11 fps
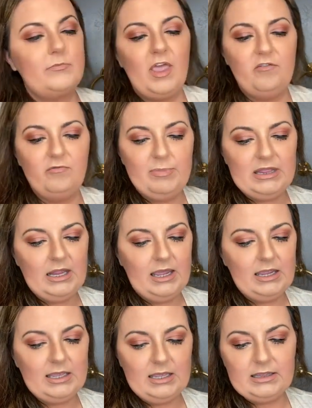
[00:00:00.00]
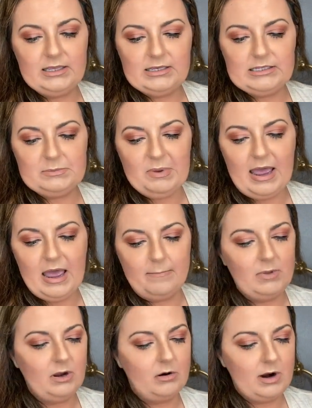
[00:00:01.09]
I've been liking this Pat
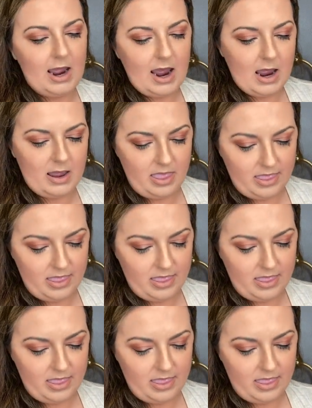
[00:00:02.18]
McGrath